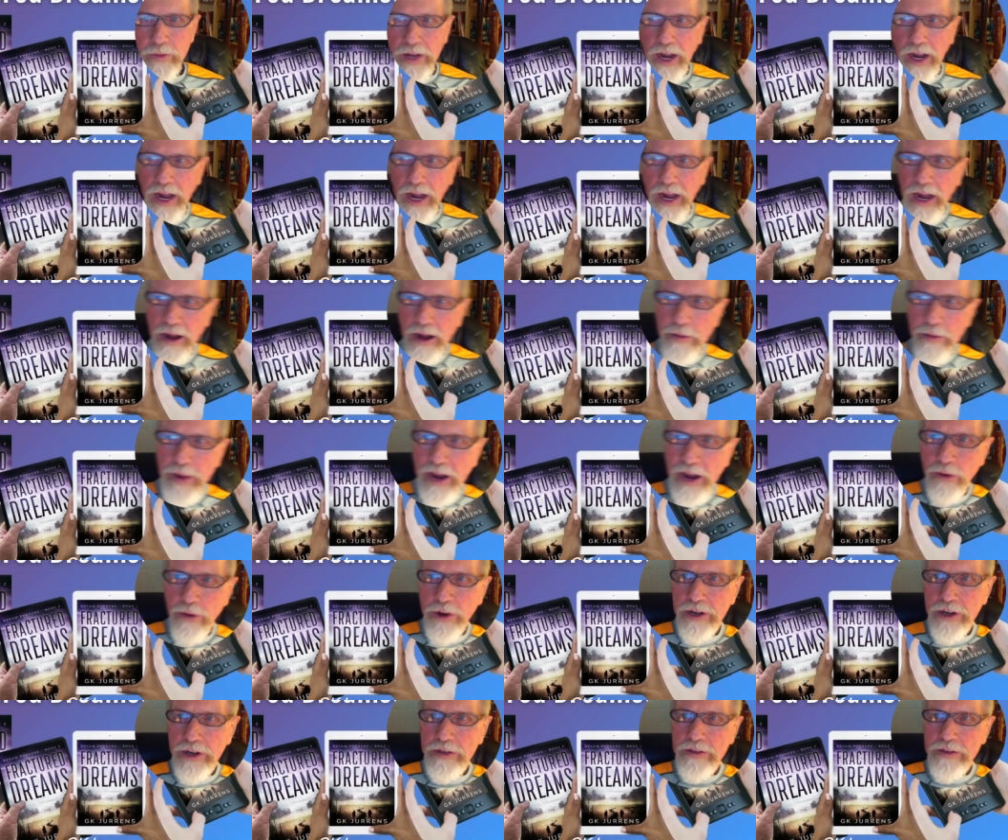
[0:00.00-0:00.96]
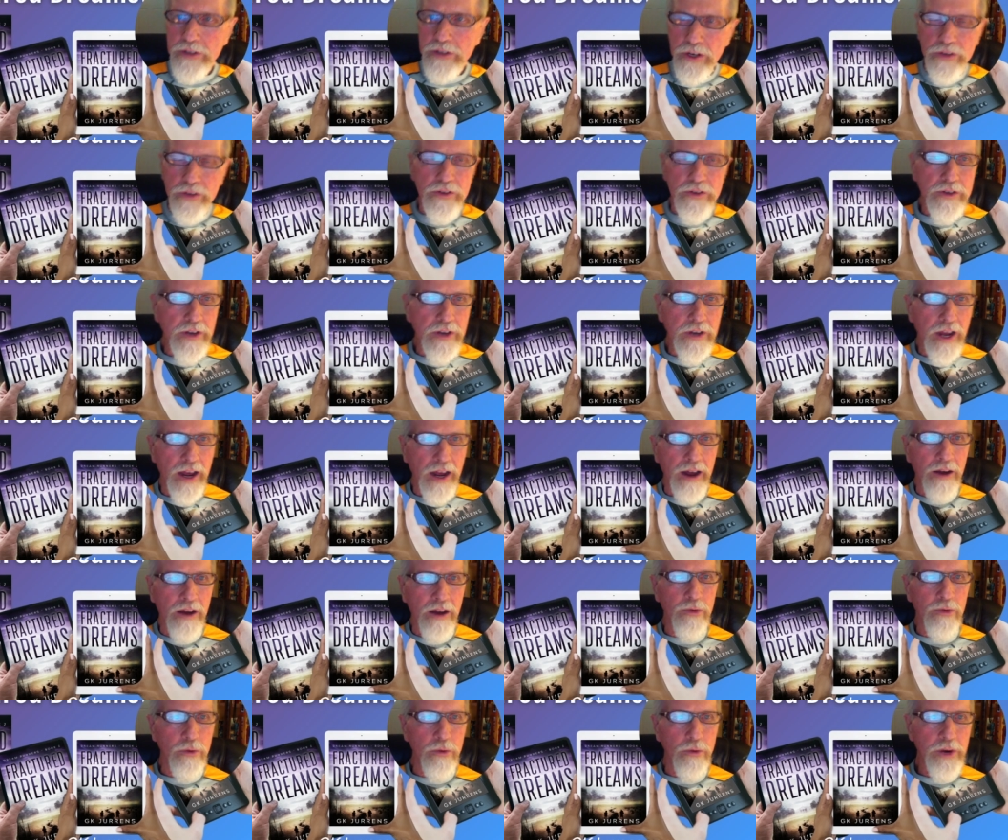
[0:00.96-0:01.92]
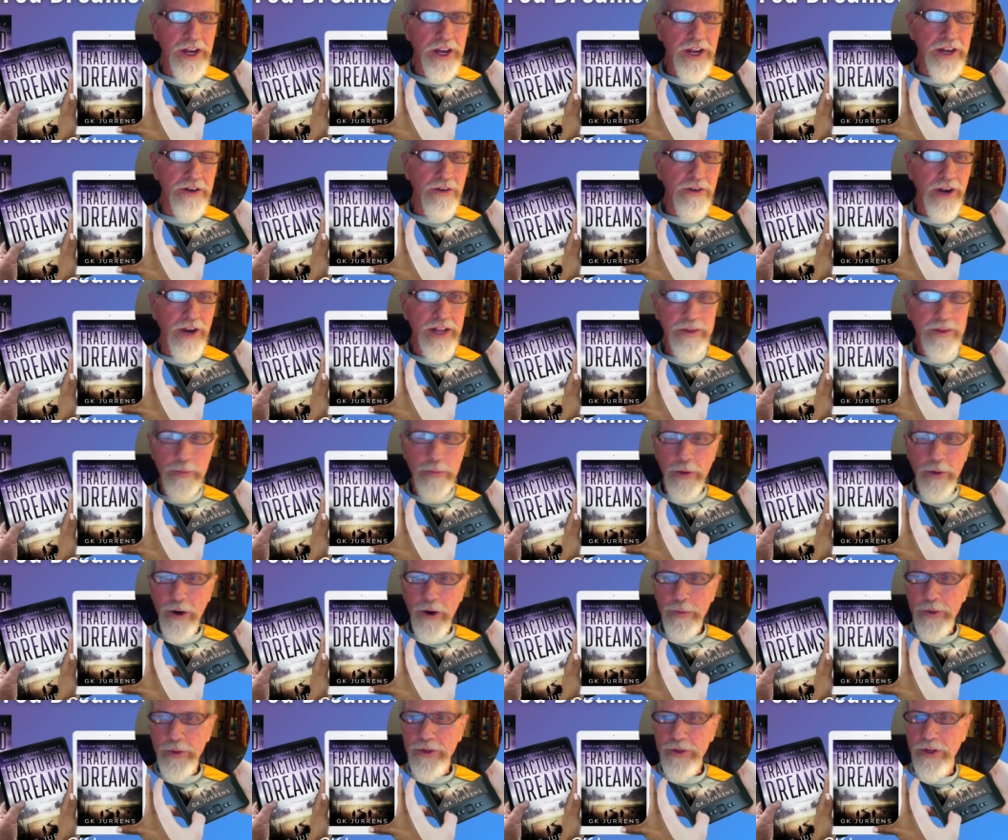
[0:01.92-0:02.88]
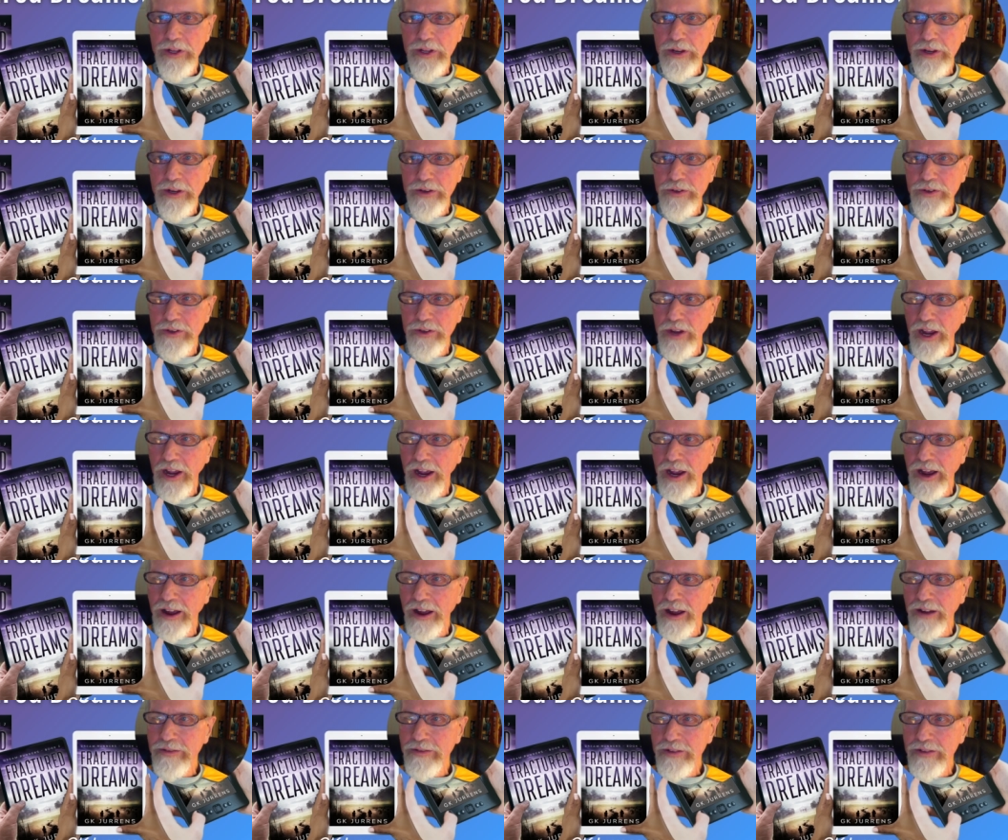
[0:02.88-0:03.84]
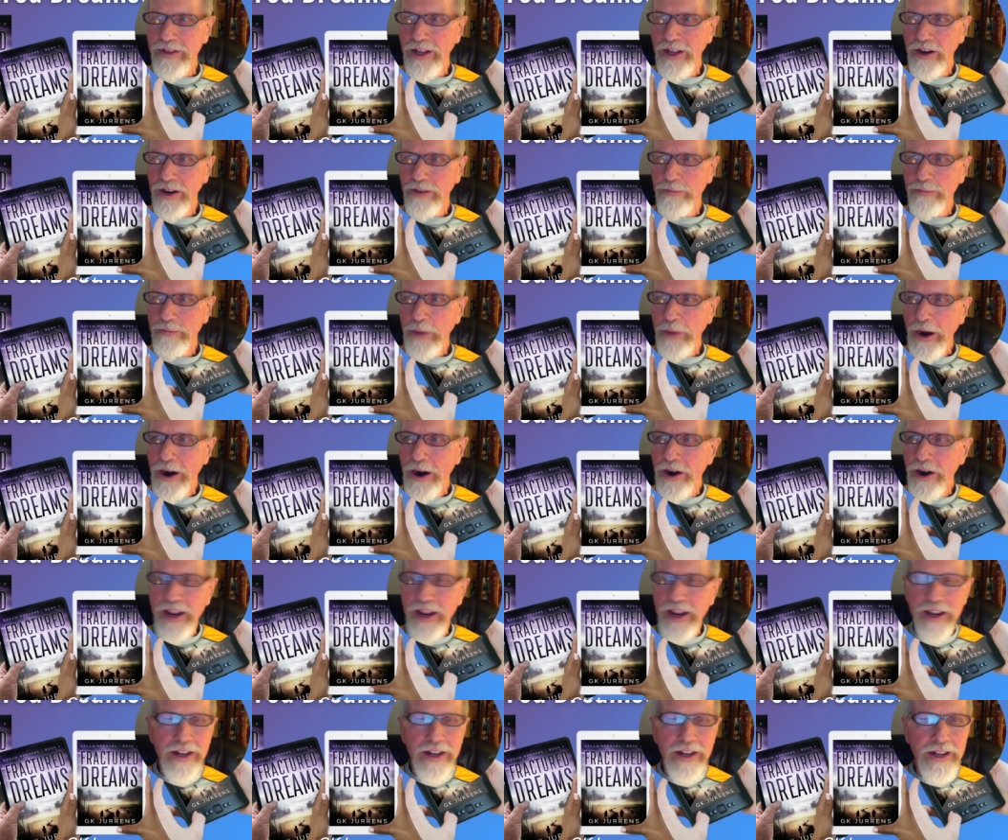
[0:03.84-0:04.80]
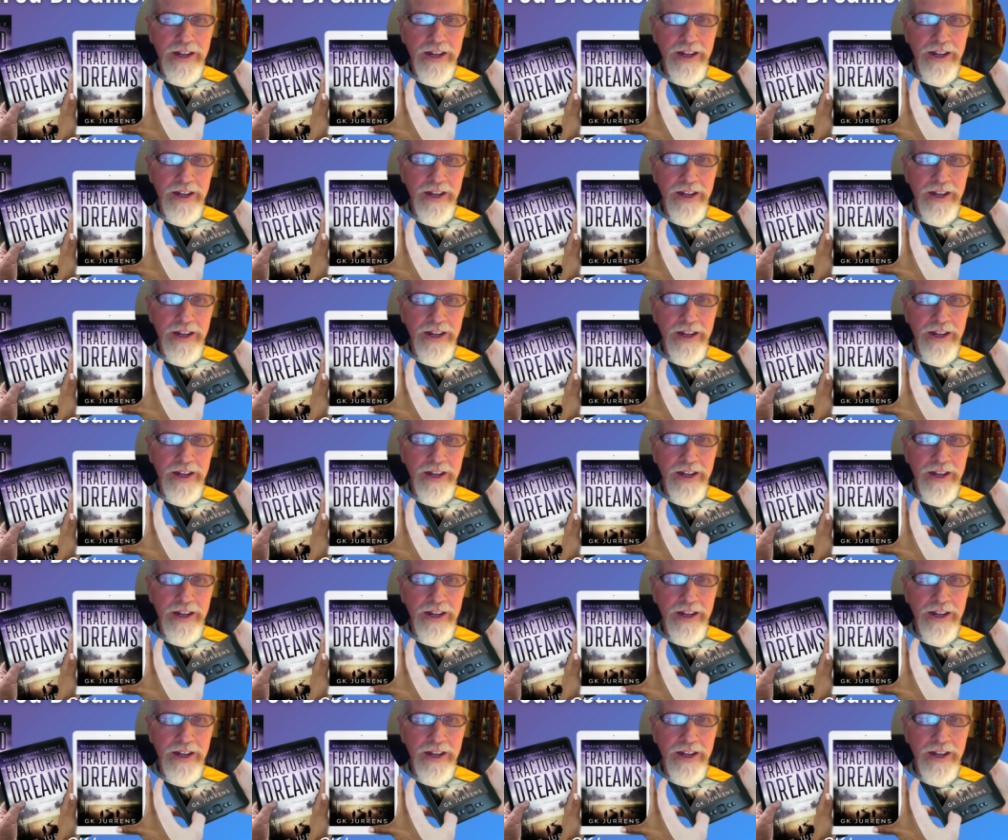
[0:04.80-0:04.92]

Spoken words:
I want to just reiterate the purpose of this little party.